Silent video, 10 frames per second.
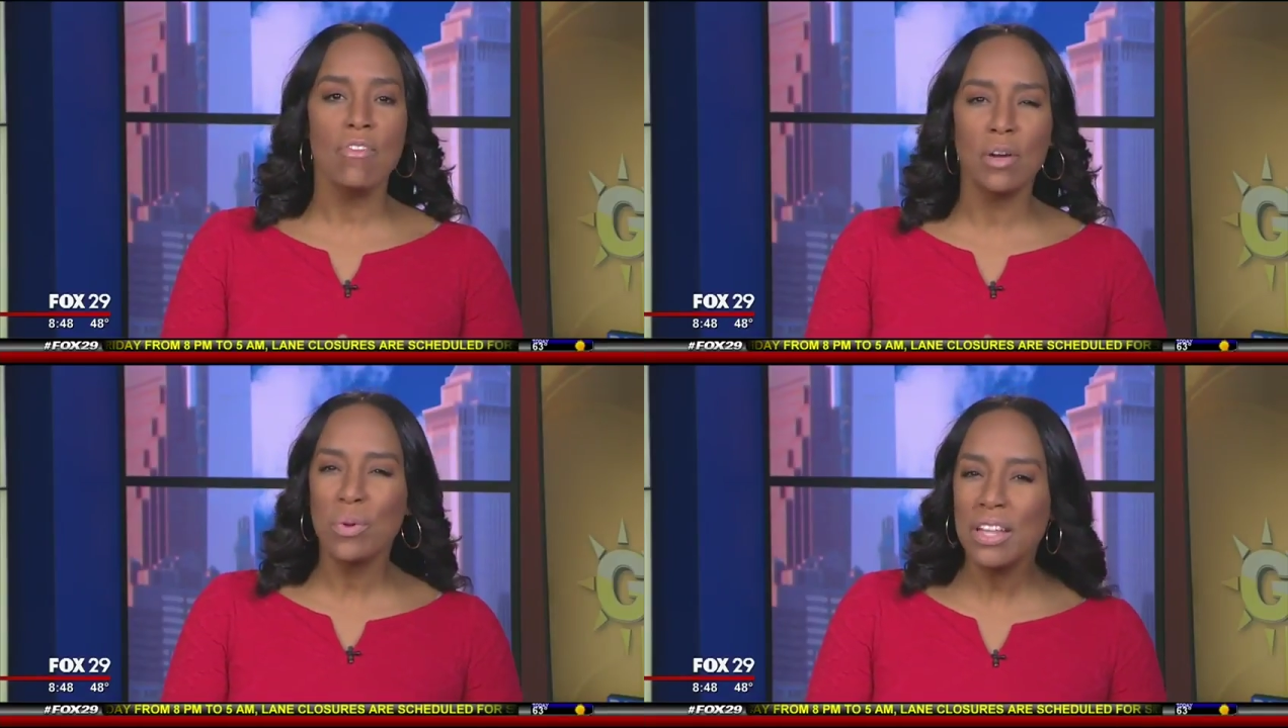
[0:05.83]

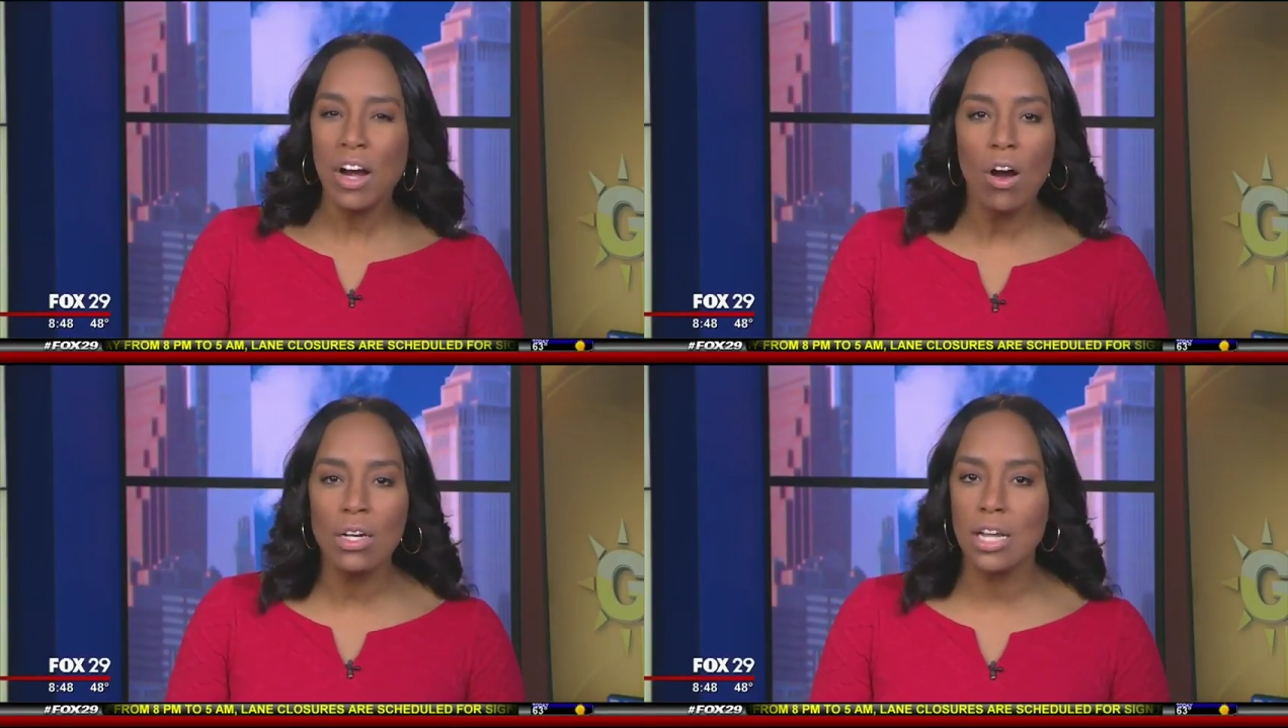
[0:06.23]
having a
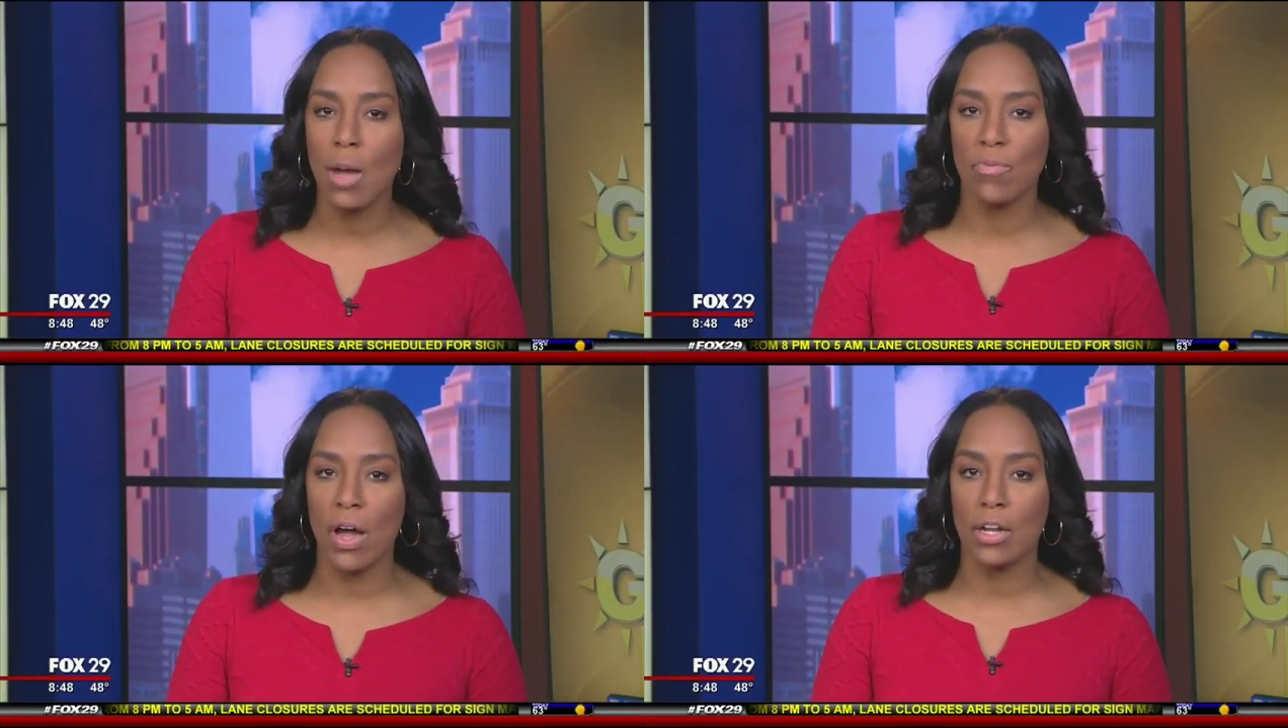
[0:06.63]
really
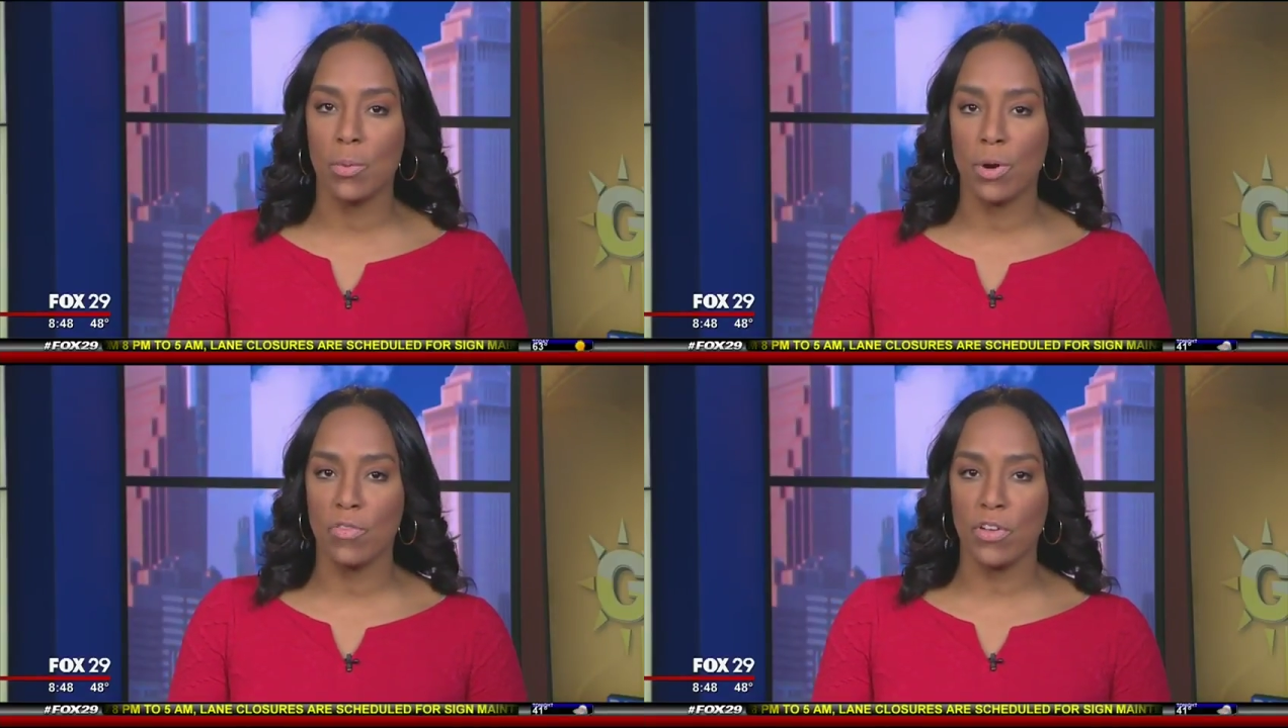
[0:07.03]
hard time
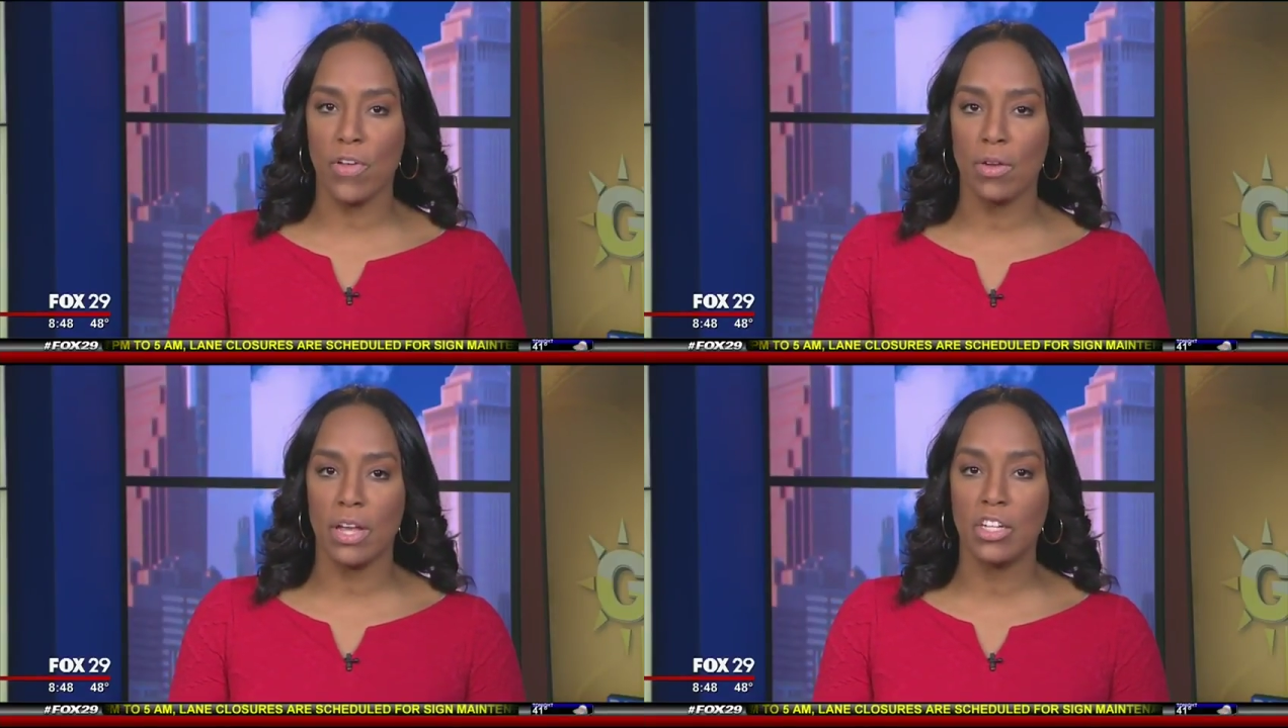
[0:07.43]
finding the
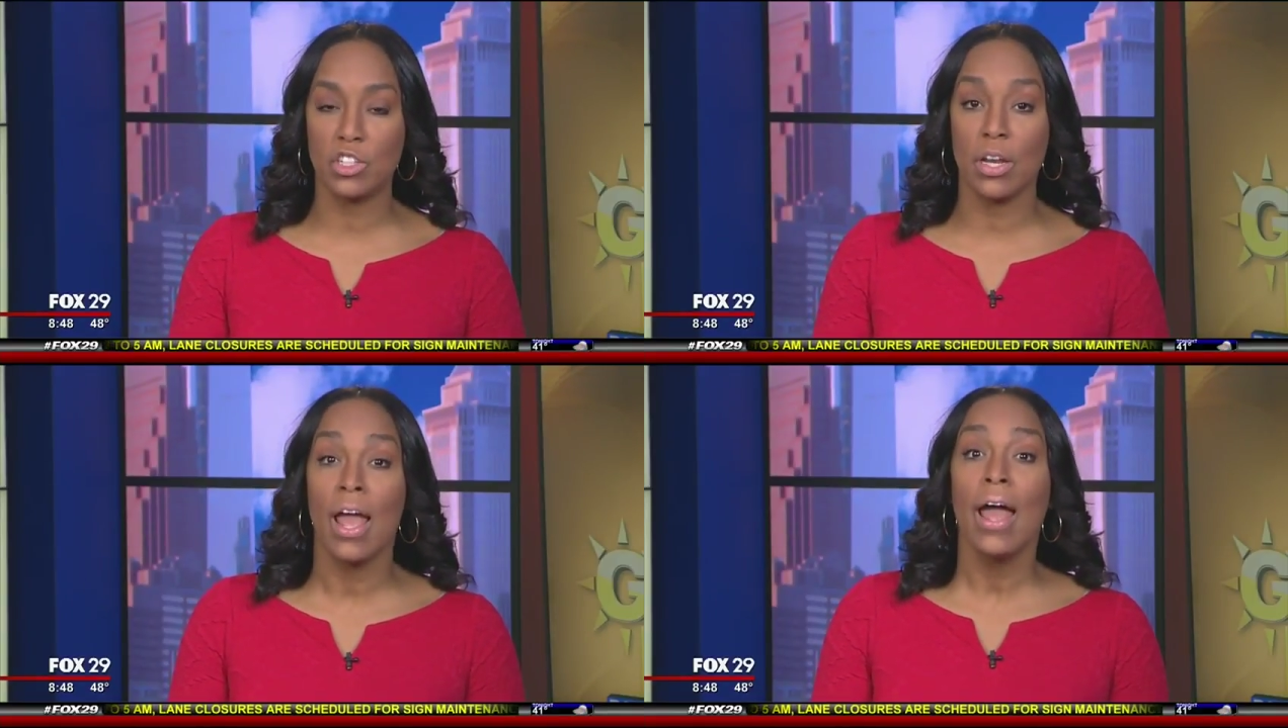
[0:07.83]
perfect
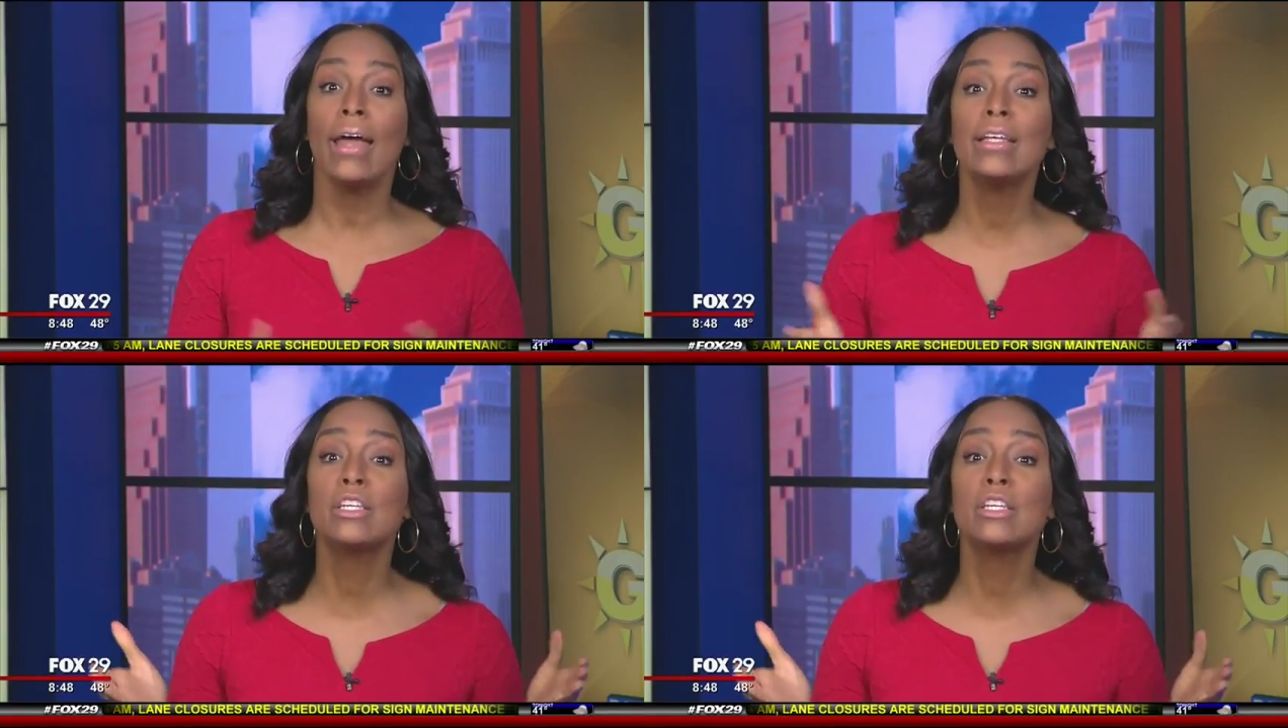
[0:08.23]
foundation.